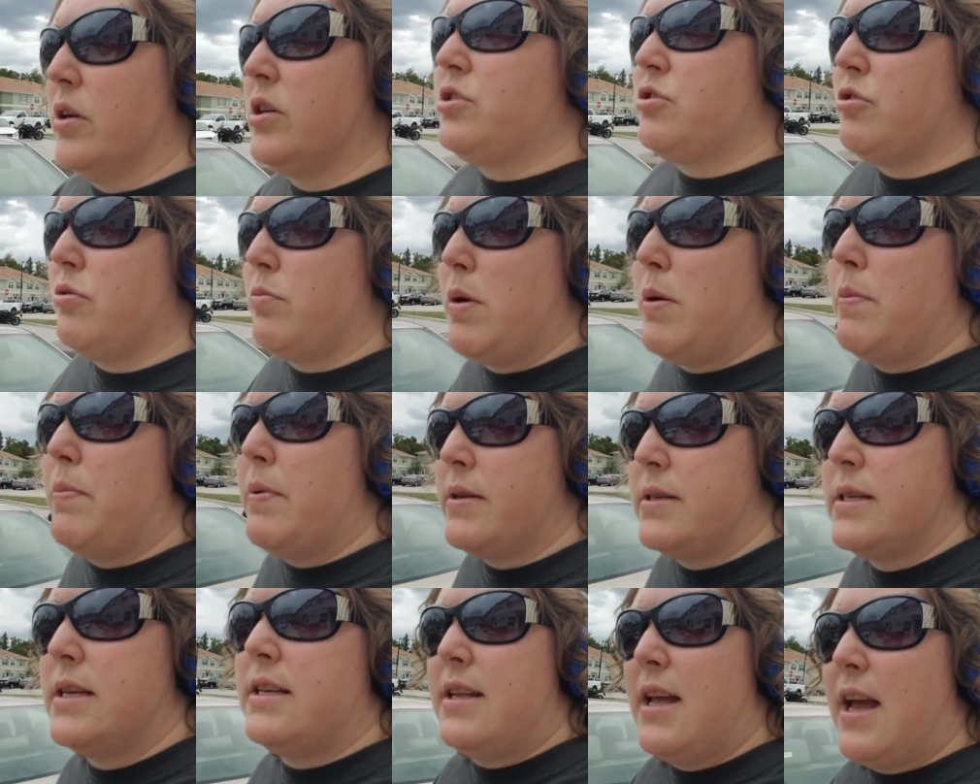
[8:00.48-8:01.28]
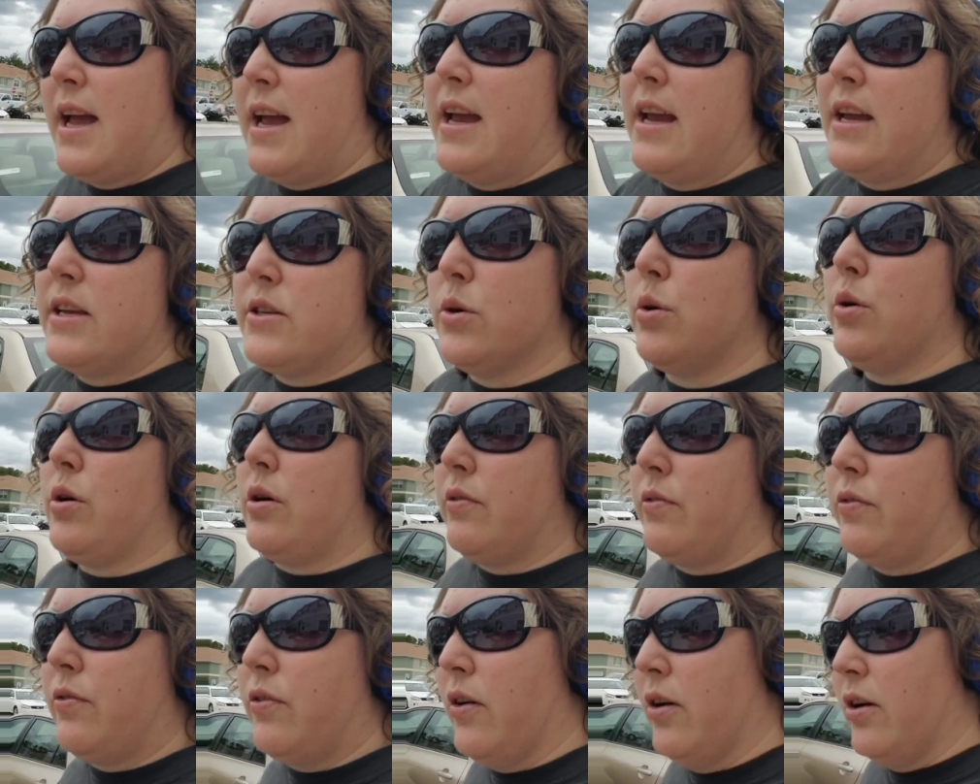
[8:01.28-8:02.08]
extremely busy days,
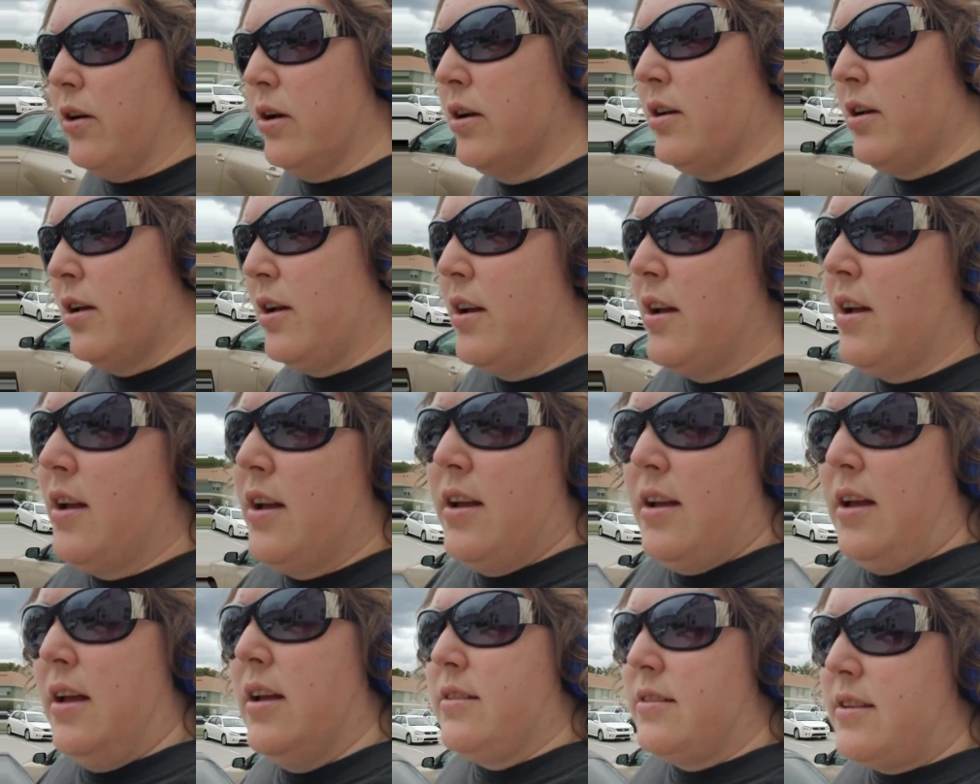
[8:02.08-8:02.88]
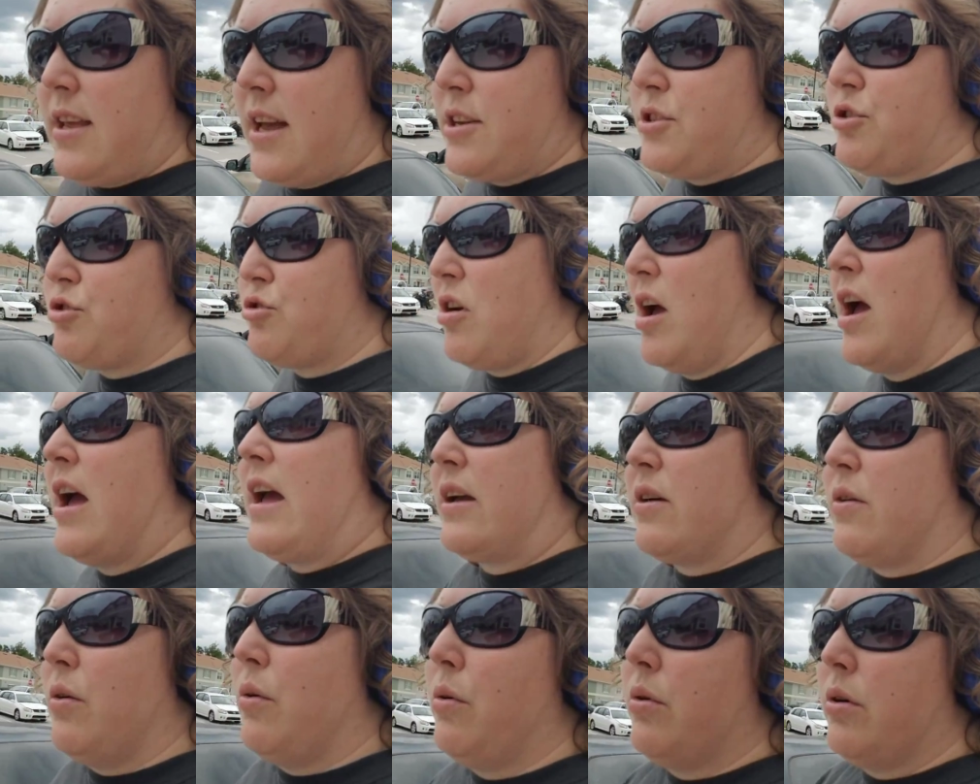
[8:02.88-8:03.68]
or if Test
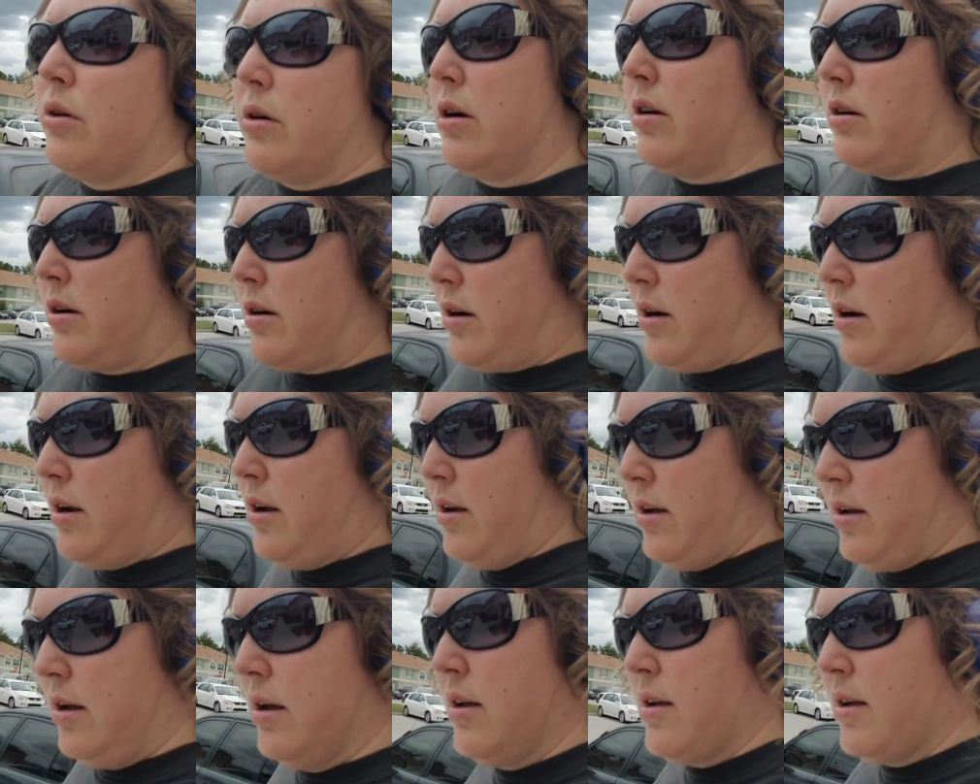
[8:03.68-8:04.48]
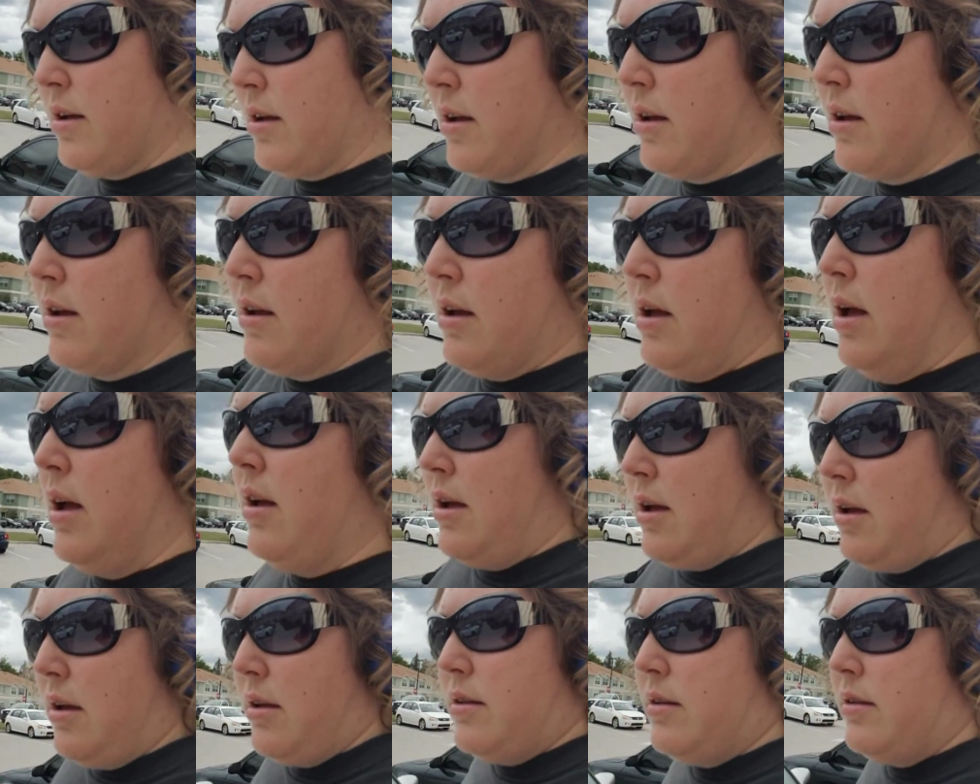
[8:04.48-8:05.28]
Track or
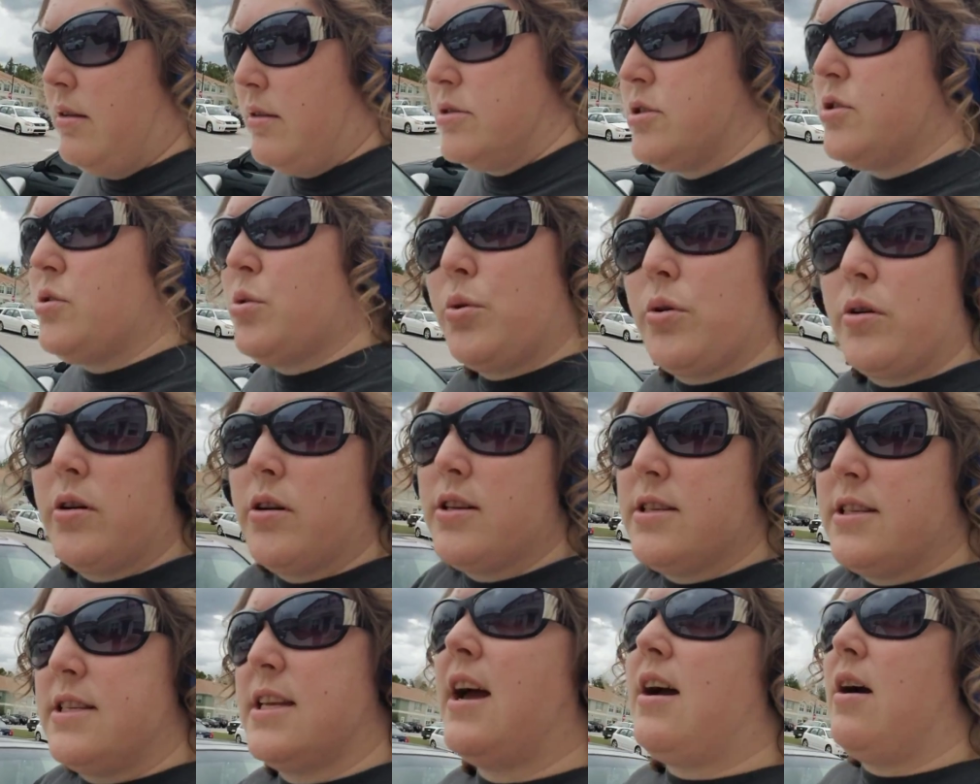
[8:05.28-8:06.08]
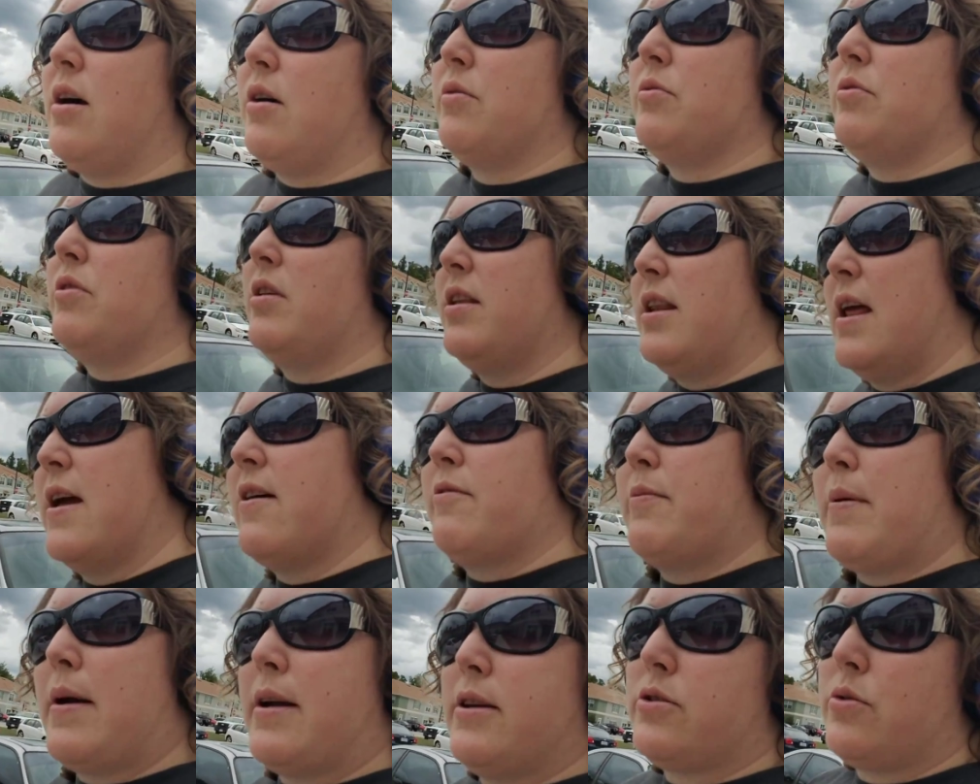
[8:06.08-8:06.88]
Soarin' is down, then
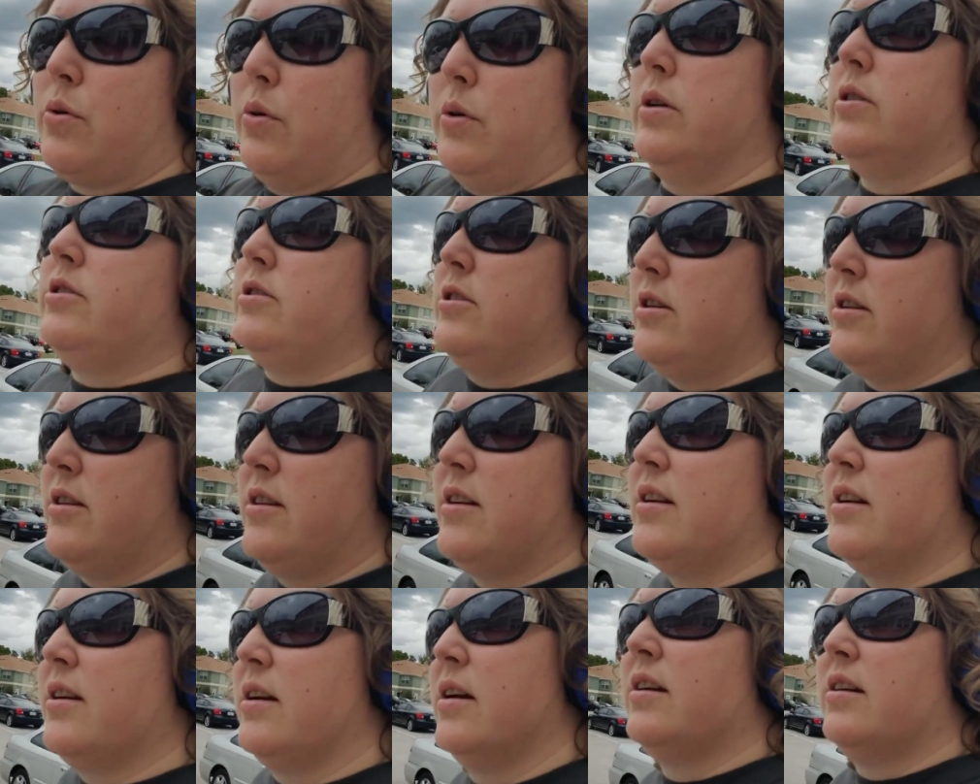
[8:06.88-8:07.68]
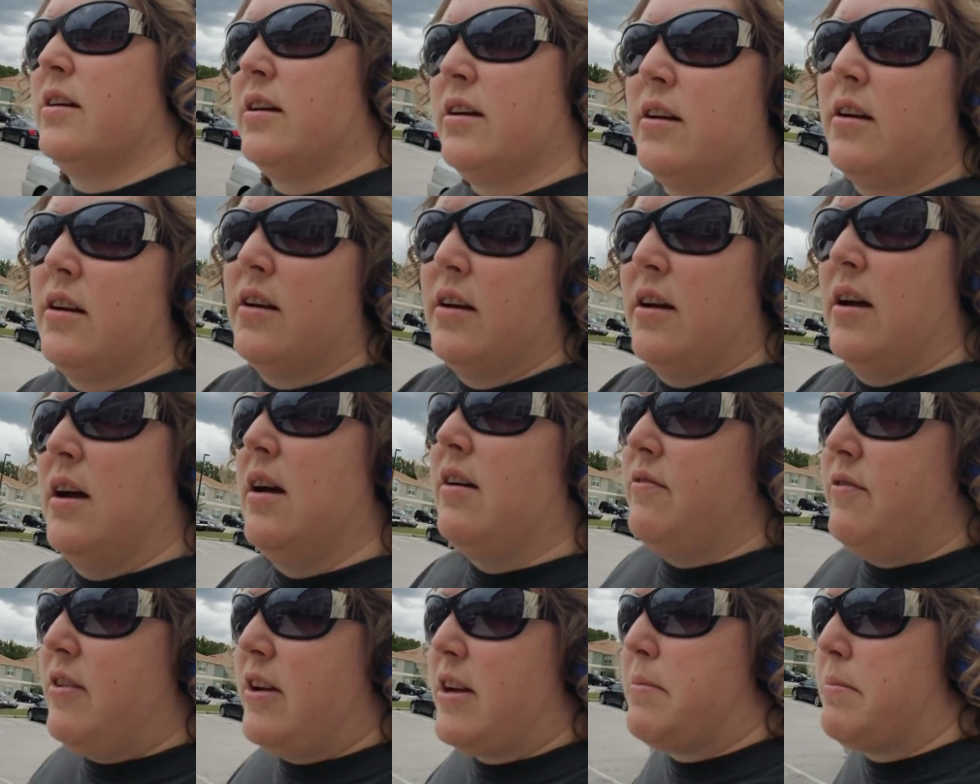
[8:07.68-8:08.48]
everybody's going to
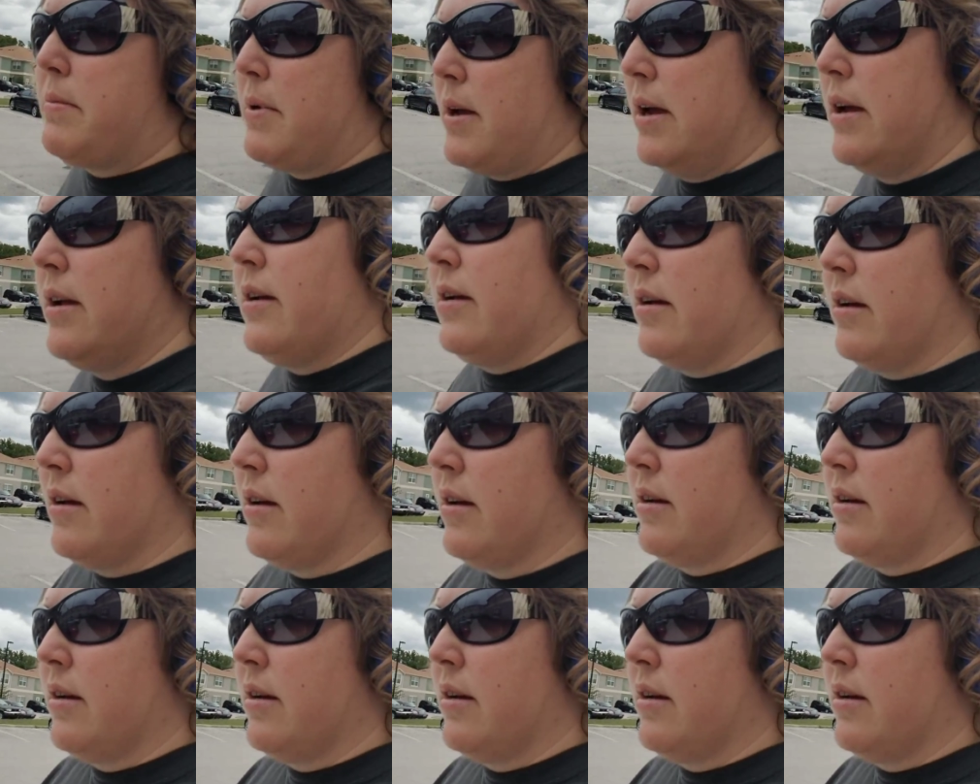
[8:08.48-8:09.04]
Figment.